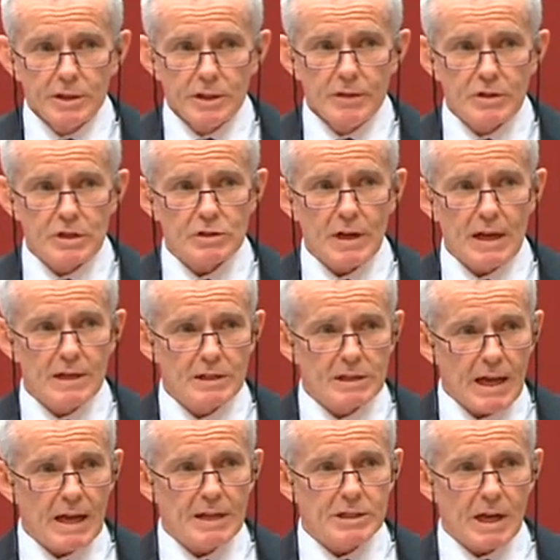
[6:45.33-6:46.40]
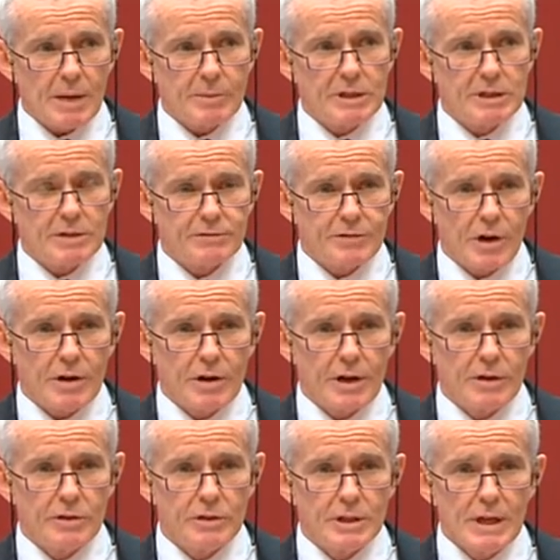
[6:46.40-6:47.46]
of Australia's large companies are
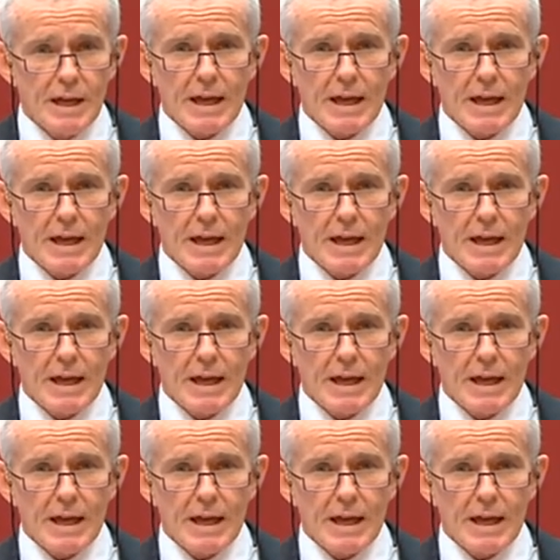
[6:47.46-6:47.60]
foreign-owned